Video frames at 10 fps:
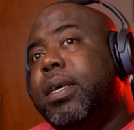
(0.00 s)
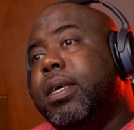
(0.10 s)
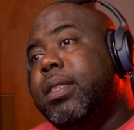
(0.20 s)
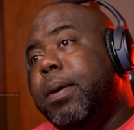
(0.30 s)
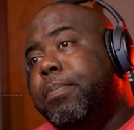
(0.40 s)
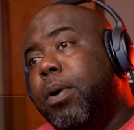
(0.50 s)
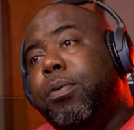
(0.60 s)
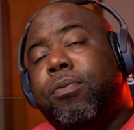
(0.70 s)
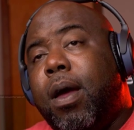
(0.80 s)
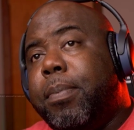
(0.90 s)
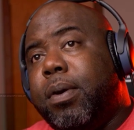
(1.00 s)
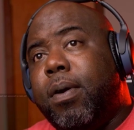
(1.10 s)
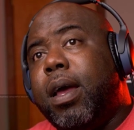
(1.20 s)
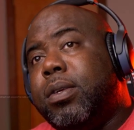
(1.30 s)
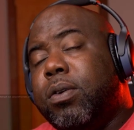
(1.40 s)
They're both rapping their
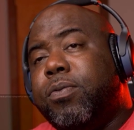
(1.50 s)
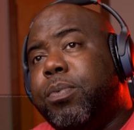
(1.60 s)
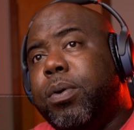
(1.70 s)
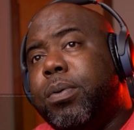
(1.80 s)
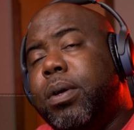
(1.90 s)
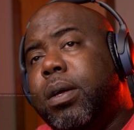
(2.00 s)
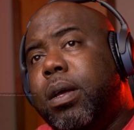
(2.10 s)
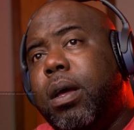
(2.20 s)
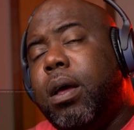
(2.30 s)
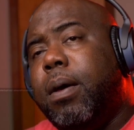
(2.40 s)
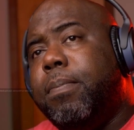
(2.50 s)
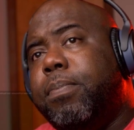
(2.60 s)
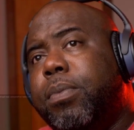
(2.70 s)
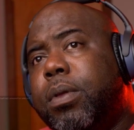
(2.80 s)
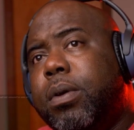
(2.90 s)
ass off, bro.
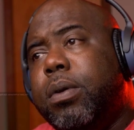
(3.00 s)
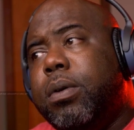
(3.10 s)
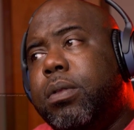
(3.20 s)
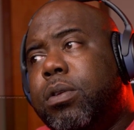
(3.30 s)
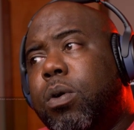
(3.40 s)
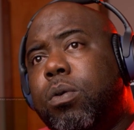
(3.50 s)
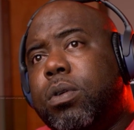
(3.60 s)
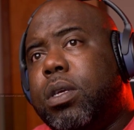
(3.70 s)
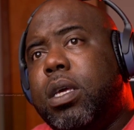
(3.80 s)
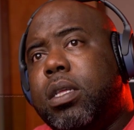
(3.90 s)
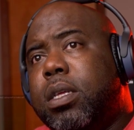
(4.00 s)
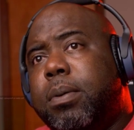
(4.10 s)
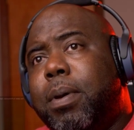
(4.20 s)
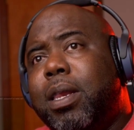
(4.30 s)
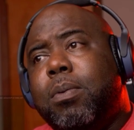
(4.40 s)
The Joker's killing it.
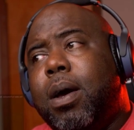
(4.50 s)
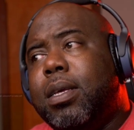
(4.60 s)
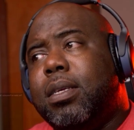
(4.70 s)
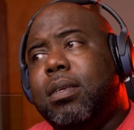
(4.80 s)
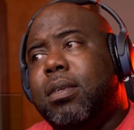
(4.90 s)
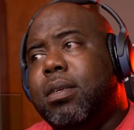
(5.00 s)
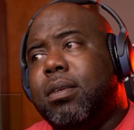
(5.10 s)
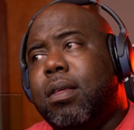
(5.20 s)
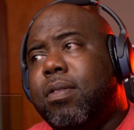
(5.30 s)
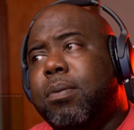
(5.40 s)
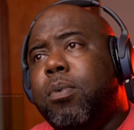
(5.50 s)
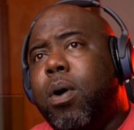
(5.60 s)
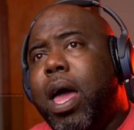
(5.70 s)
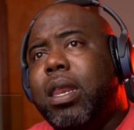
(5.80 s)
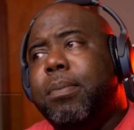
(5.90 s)
Pennywise is just, I think, more
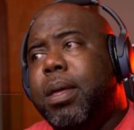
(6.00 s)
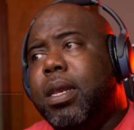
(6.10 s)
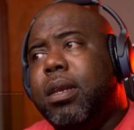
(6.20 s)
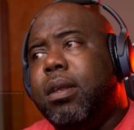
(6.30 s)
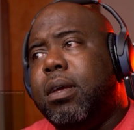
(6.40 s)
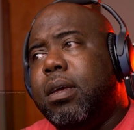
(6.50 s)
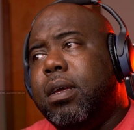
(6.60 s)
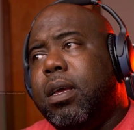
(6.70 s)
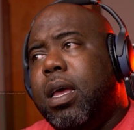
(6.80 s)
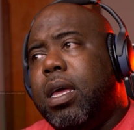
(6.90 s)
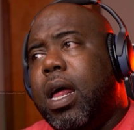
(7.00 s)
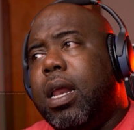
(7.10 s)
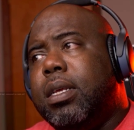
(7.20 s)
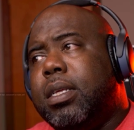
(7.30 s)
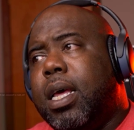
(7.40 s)
animated. And
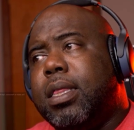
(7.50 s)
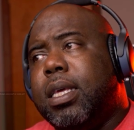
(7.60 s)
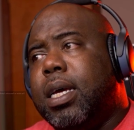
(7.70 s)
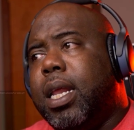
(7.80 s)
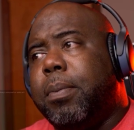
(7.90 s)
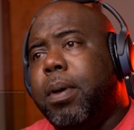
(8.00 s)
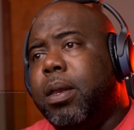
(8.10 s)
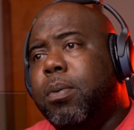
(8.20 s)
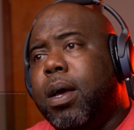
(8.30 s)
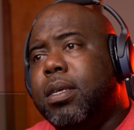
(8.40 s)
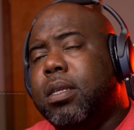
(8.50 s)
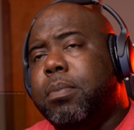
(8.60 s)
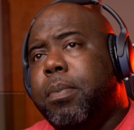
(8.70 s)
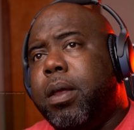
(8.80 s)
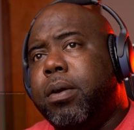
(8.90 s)
honestly, I think I like Pennywise a little
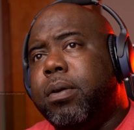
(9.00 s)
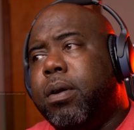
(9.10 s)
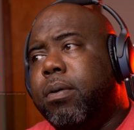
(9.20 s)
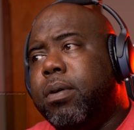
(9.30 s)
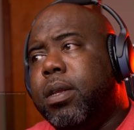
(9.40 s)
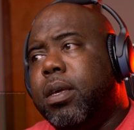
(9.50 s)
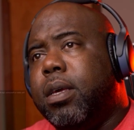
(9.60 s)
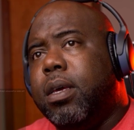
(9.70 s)
bit better currently.